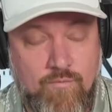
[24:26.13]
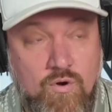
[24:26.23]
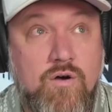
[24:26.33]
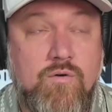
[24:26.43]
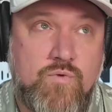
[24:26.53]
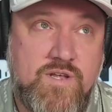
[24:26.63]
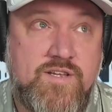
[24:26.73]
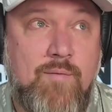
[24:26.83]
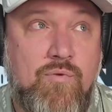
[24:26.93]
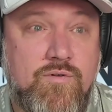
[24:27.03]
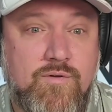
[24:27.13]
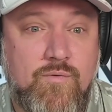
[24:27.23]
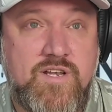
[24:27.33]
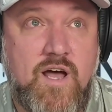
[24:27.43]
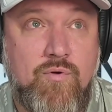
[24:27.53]
Well,
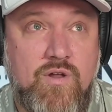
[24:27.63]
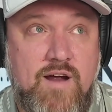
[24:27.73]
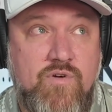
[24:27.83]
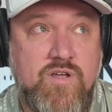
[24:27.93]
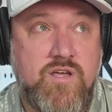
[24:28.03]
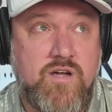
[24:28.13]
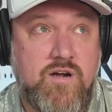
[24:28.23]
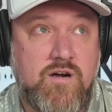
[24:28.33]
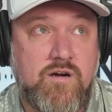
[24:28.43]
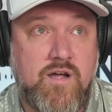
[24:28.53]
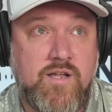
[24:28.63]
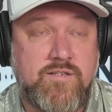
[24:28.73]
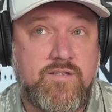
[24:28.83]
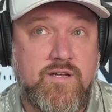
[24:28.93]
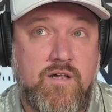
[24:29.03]
we doubled every year
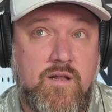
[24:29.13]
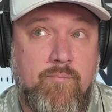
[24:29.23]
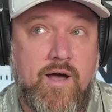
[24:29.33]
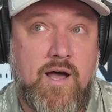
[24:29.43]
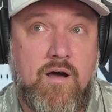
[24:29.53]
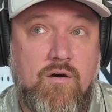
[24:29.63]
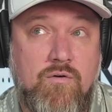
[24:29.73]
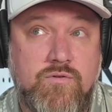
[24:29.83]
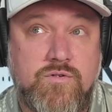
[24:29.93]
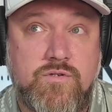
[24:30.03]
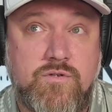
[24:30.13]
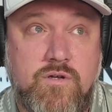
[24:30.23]
until about,